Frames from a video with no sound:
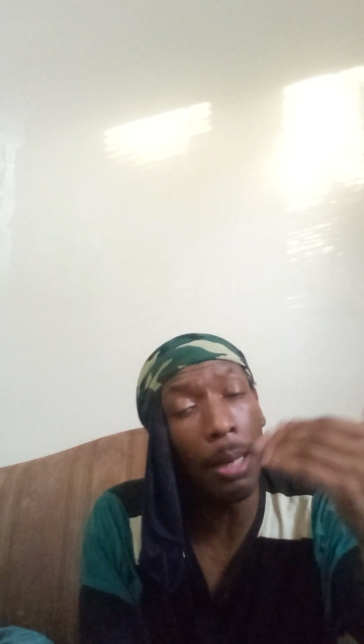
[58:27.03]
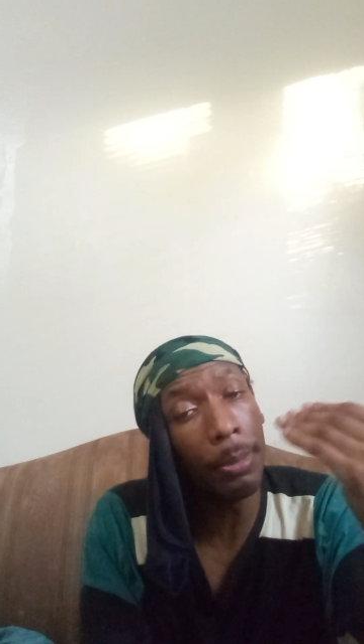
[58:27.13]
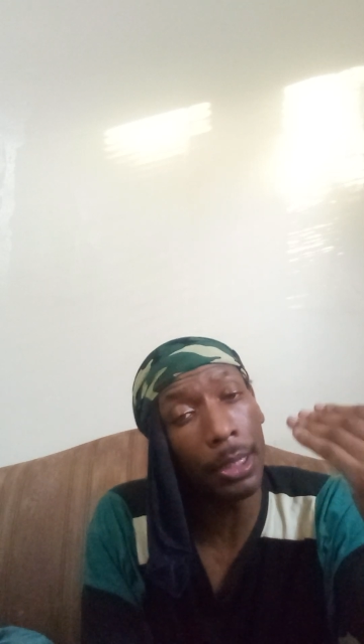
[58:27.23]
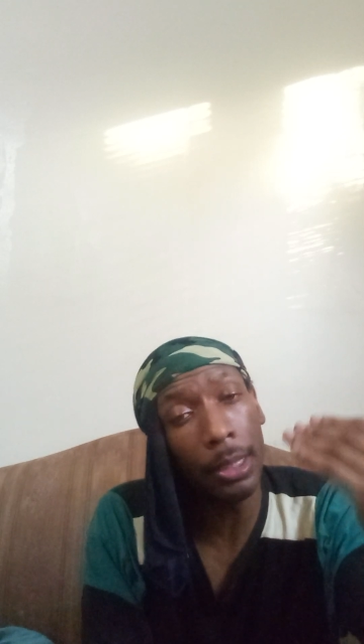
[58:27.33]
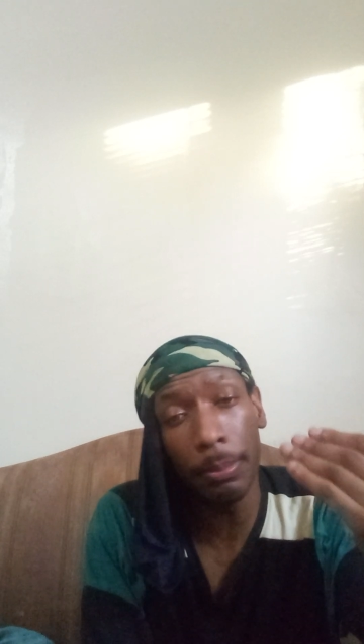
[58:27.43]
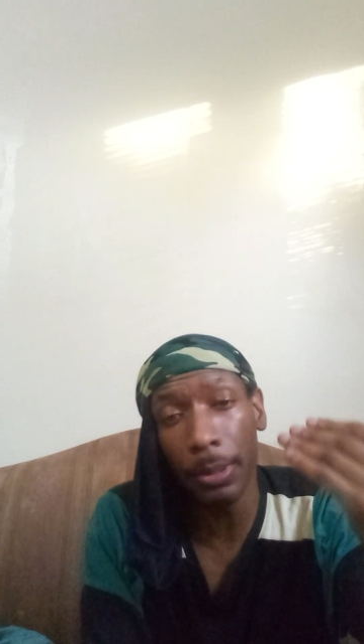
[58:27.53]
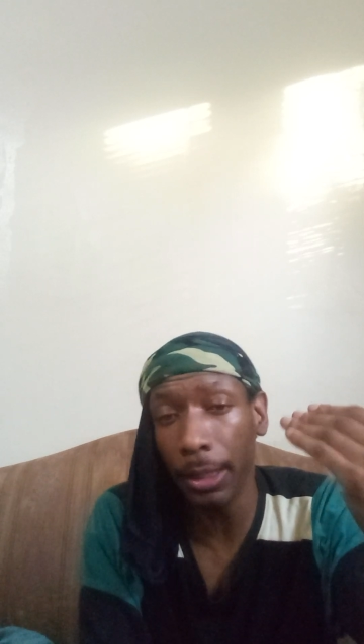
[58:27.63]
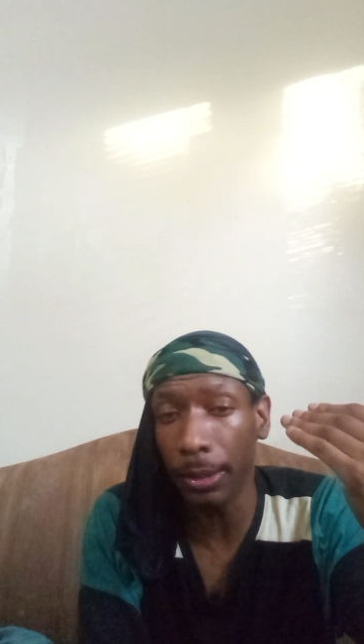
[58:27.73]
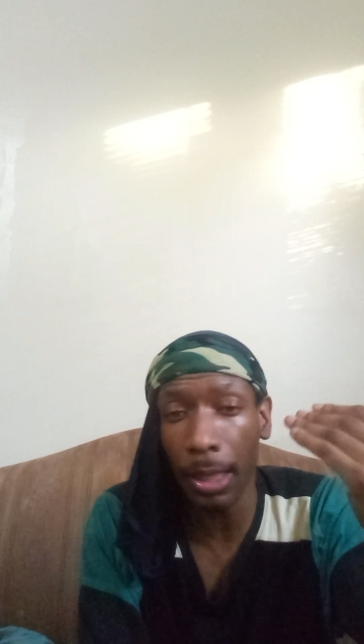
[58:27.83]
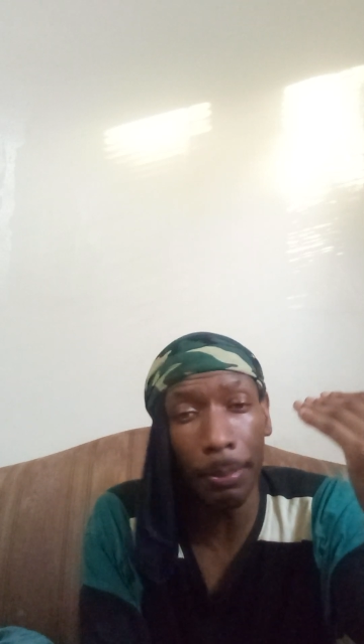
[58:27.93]
I'm gonna
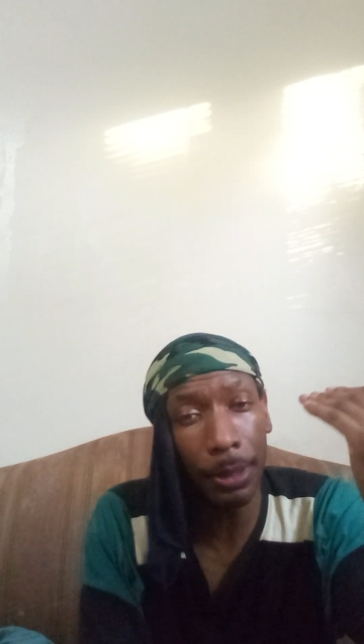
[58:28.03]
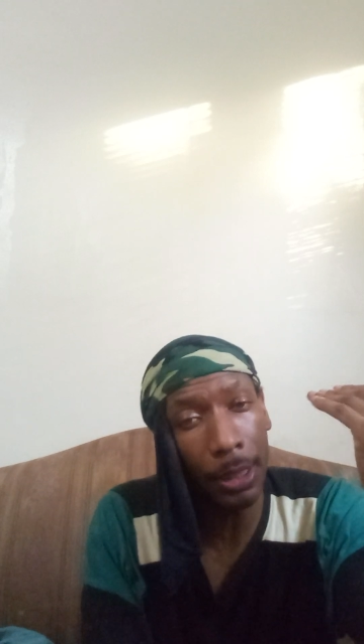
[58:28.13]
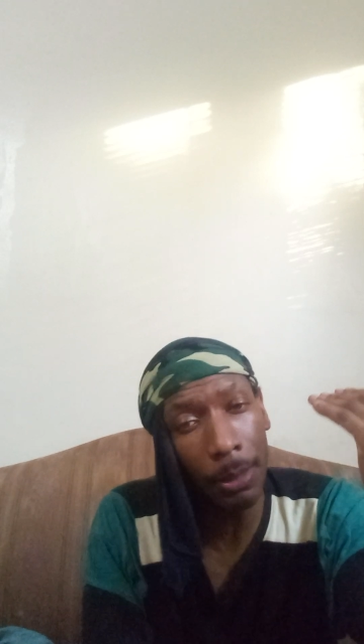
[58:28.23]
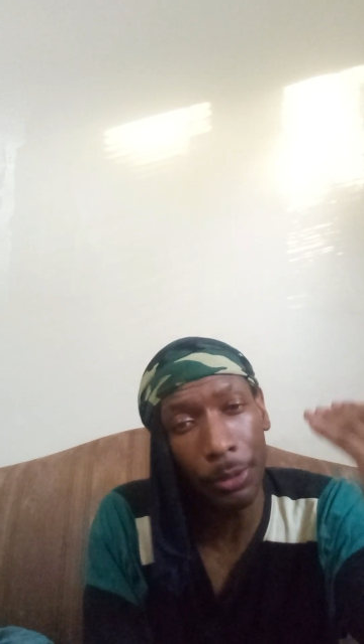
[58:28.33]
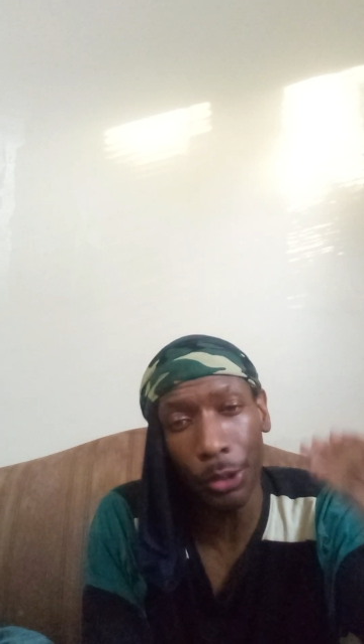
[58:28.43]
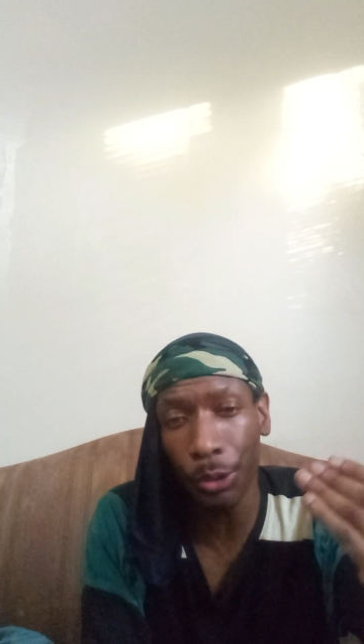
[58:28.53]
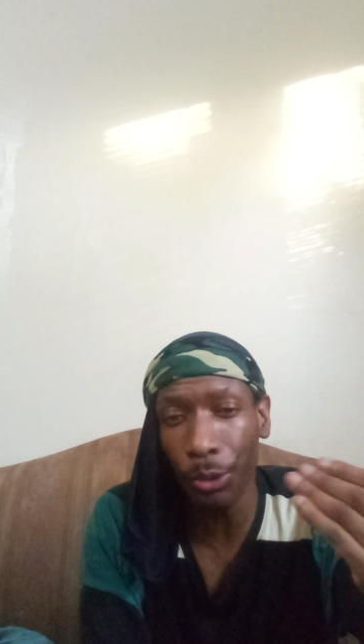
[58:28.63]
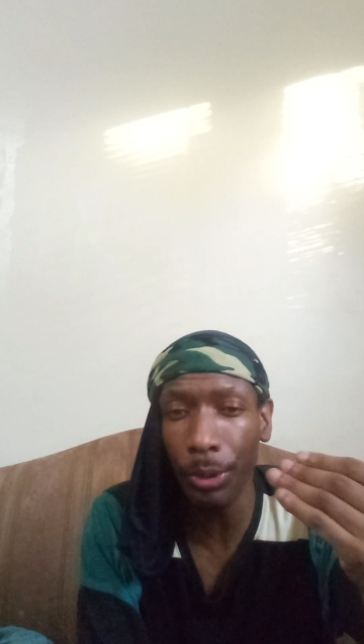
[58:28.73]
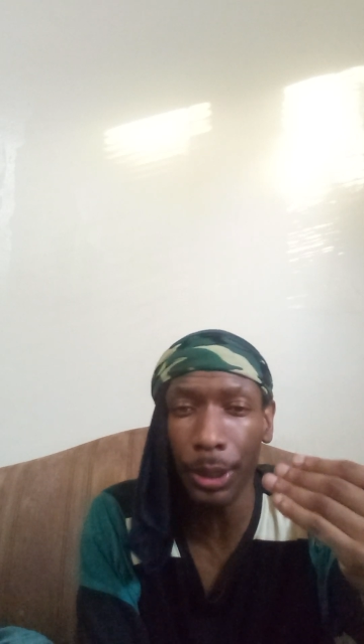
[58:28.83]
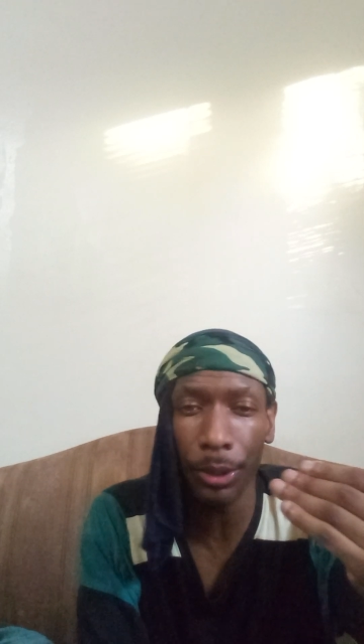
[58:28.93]
keep
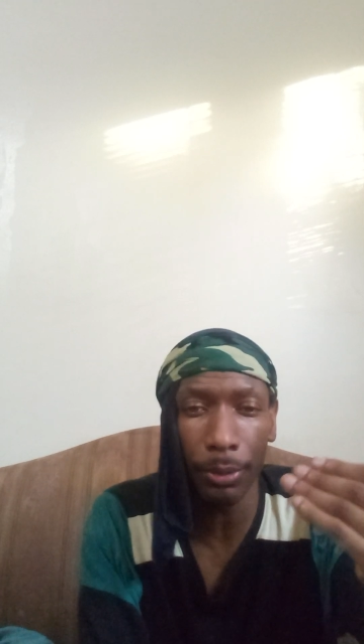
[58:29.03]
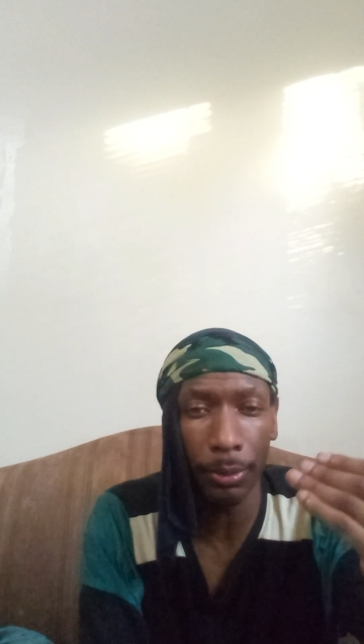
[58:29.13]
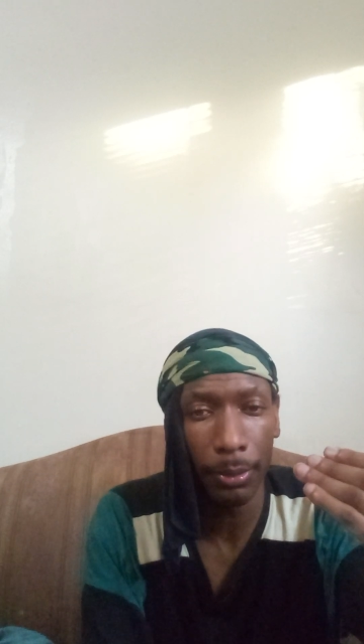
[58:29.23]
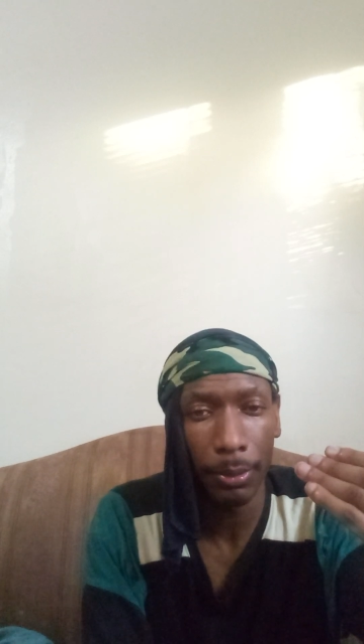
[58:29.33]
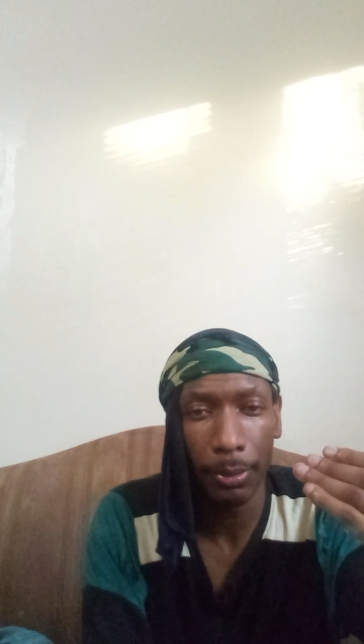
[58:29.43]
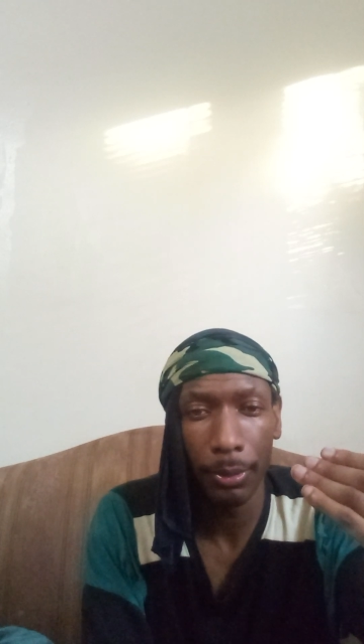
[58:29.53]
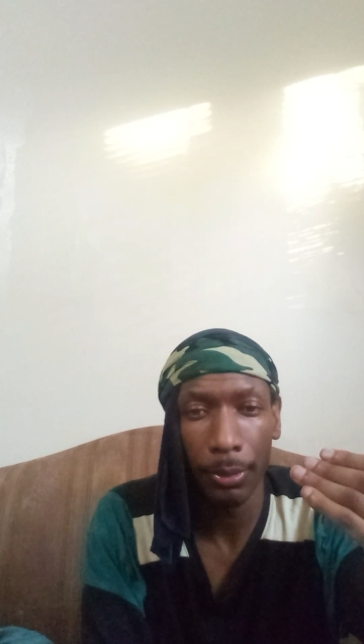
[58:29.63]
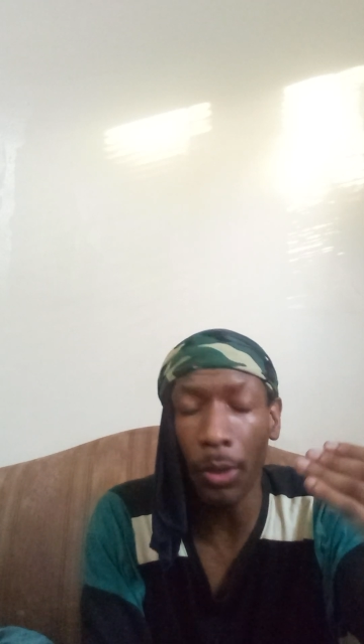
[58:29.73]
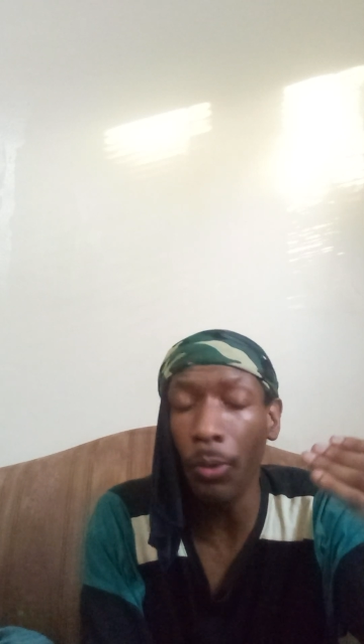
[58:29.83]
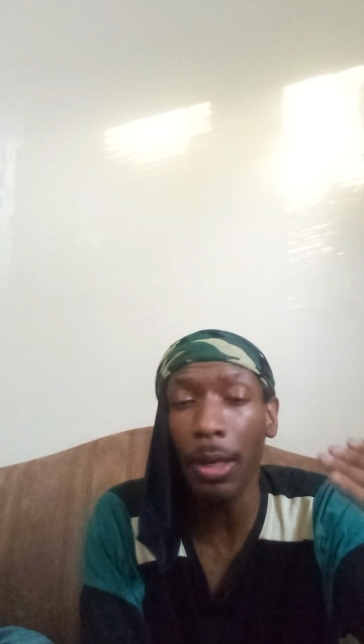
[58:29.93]
destroying you.
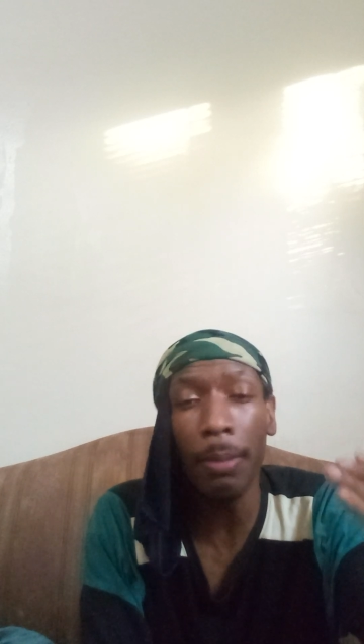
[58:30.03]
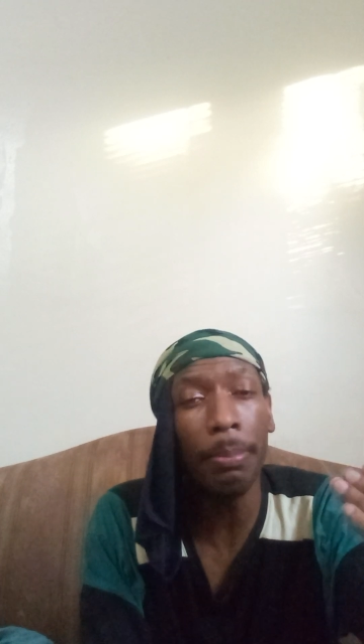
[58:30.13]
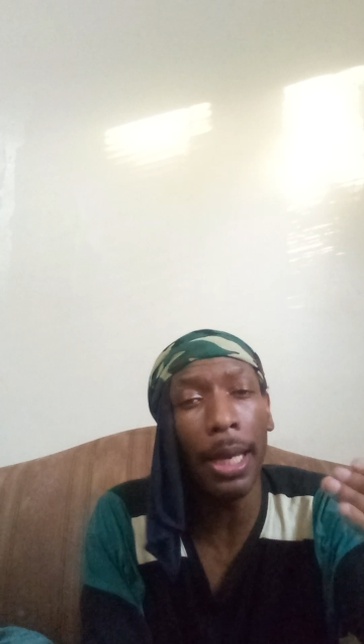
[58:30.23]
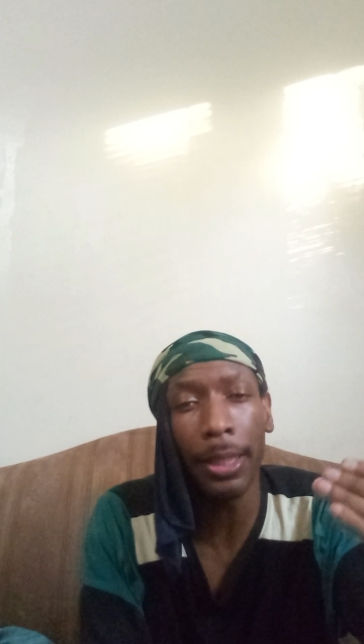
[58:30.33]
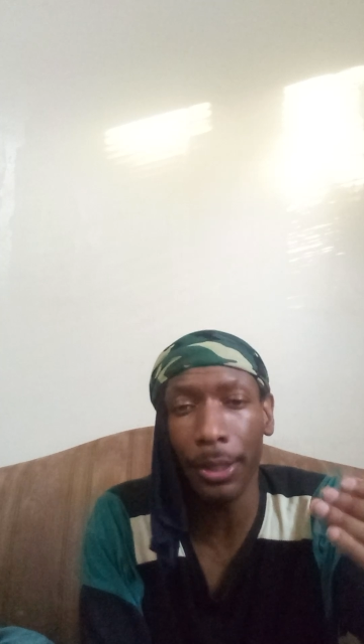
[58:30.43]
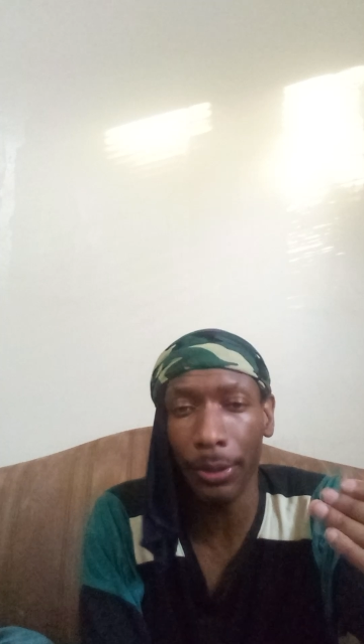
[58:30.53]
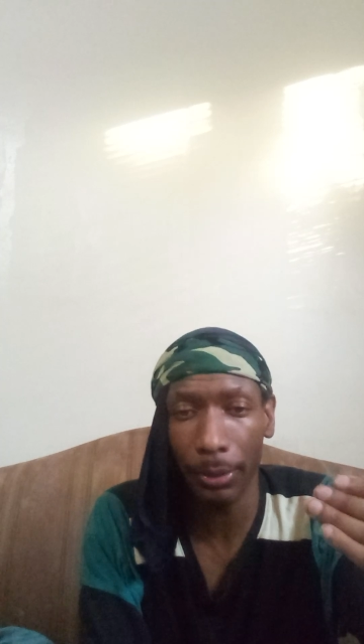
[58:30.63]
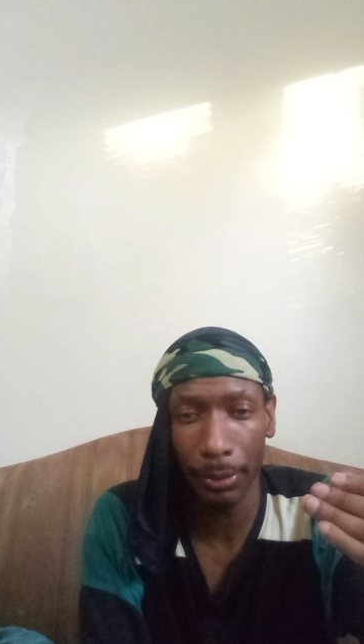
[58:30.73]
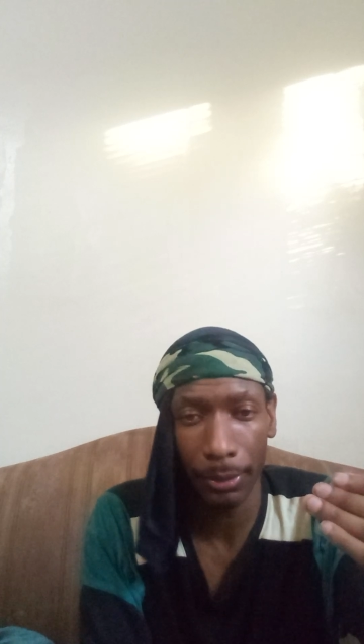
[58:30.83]
Don't come back here.